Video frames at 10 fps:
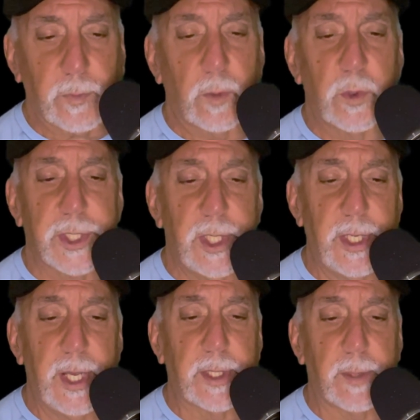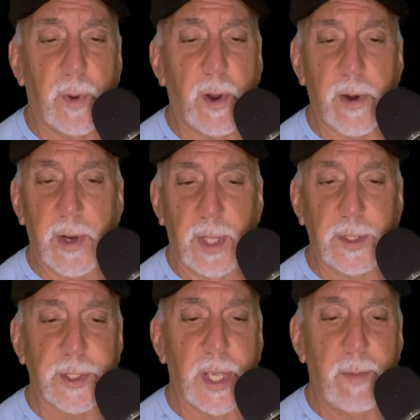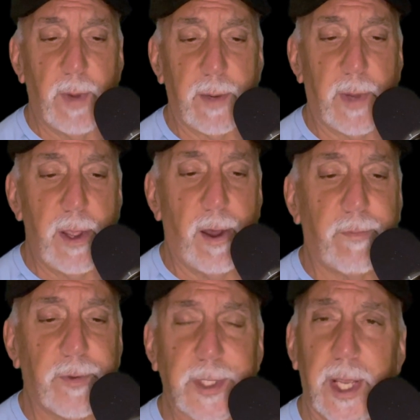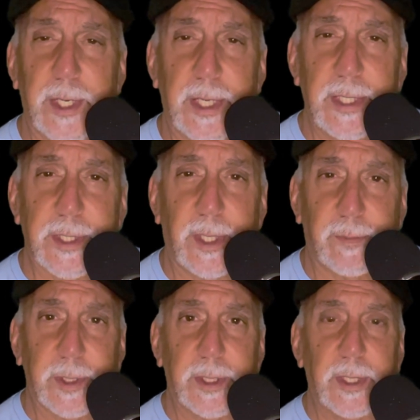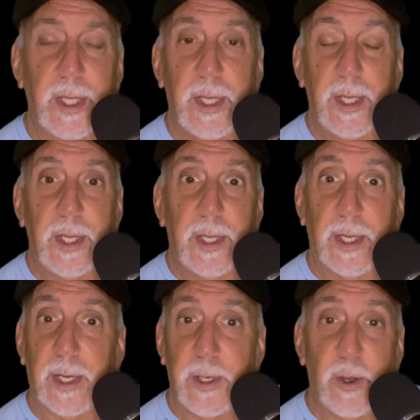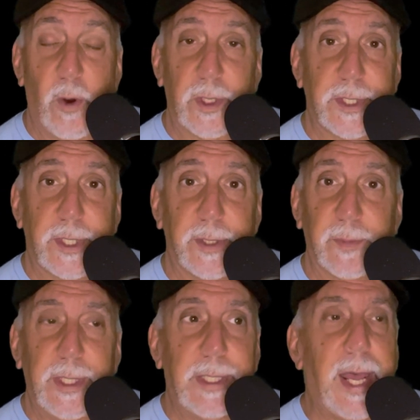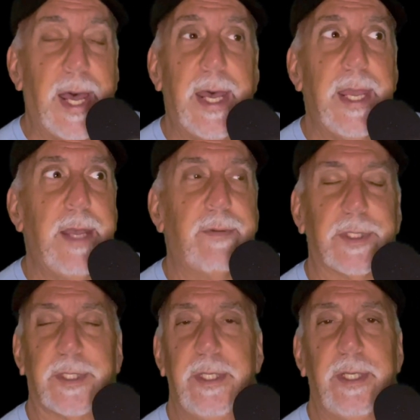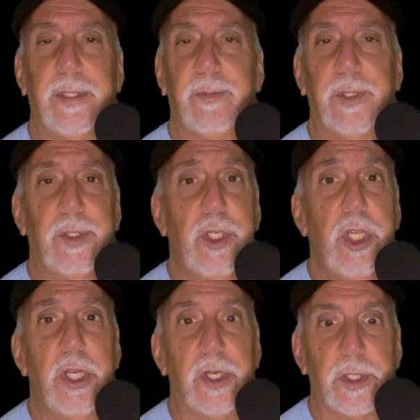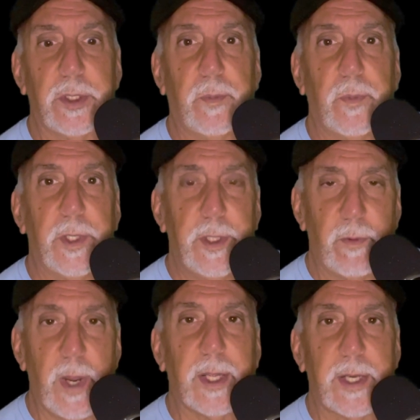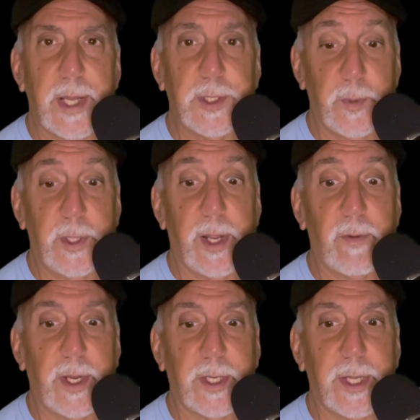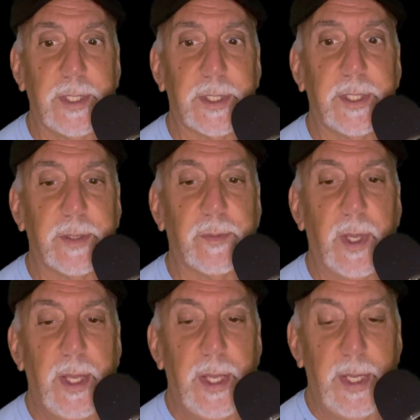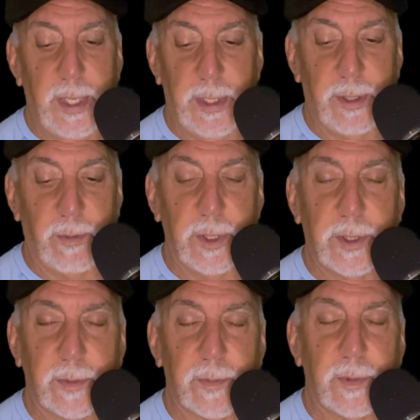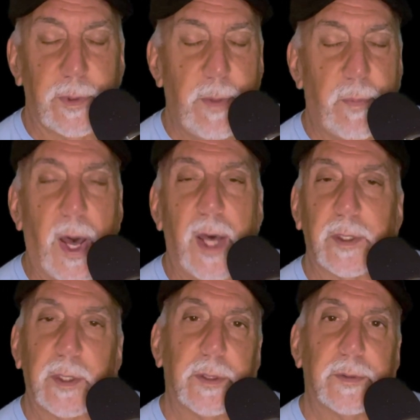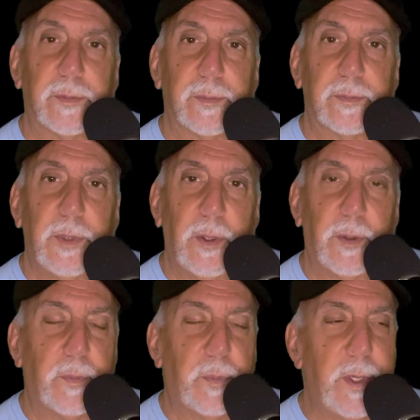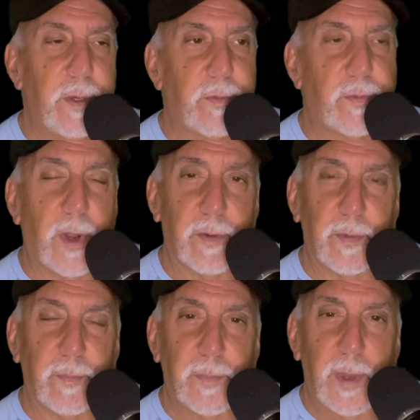was sitting at the bar, and I just came out of my office. I had to get something, and I noticed him, and I haven't seen him in years, but he recognized me, and I recognized him, and there was a bottle of, beer in front of him.